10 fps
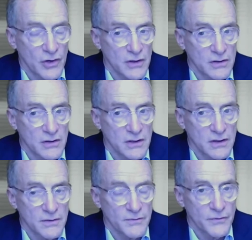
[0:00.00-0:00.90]
your
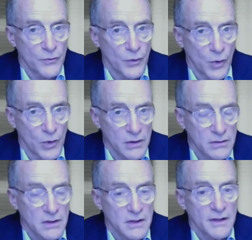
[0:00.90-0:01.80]

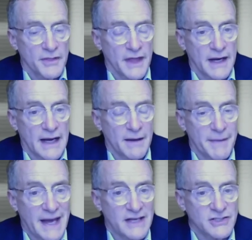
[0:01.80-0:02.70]
rule, then I
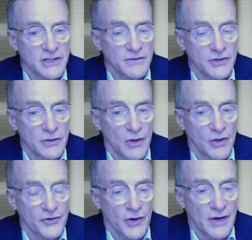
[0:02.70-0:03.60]
imagine
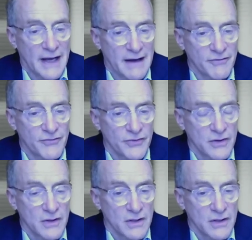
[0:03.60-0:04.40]
you'll also have